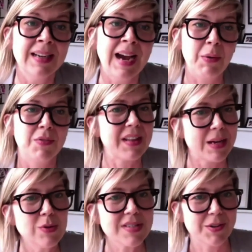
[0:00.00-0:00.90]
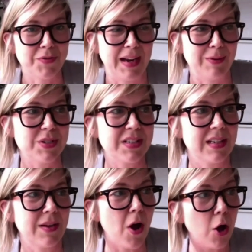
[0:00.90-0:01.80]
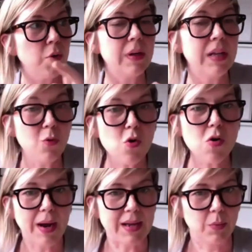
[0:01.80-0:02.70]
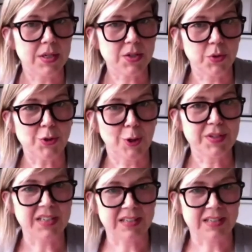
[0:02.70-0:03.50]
However, they also found that if only Norway were to adopt a